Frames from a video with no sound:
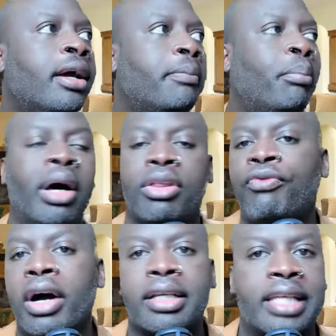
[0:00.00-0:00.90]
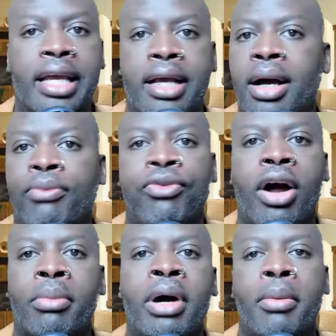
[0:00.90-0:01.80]
motherfuckers ain't come
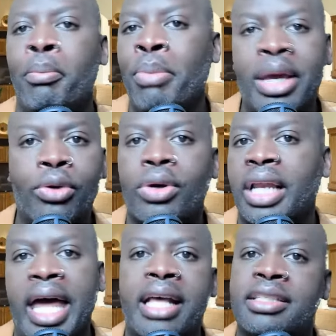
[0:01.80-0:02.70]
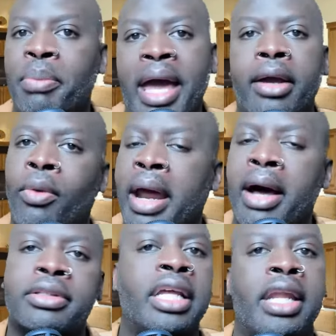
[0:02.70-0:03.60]
from middle-class
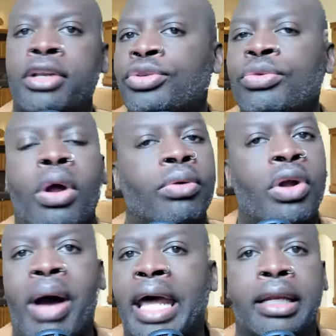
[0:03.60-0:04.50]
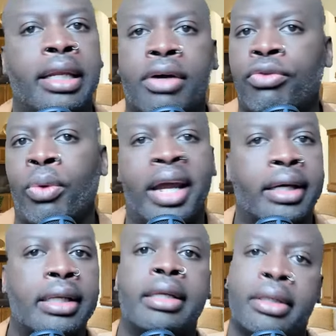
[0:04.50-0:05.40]
backgrounds and that you don't know how to live
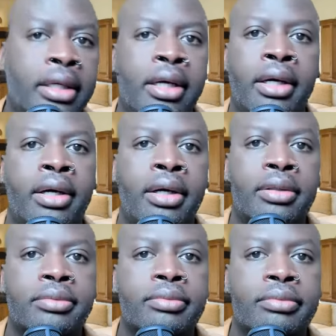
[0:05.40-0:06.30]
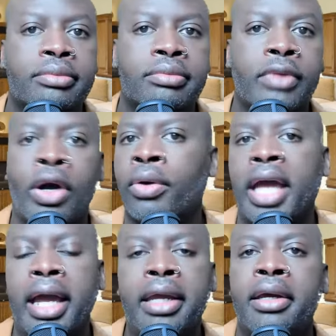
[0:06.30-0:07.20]
regular,
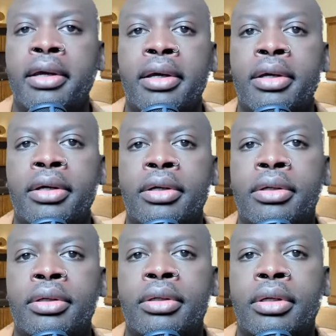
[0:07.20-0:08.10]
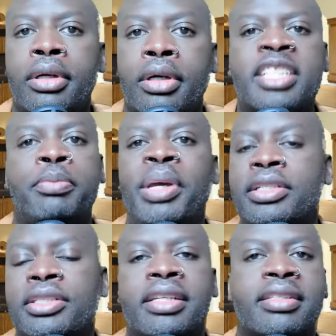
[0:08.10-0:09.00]
okay? Because,
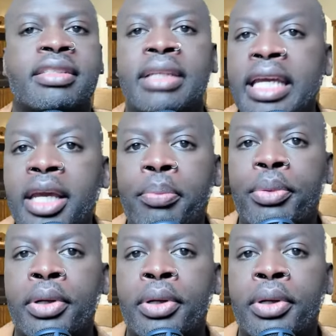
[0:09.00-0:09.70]
bitch, the sleep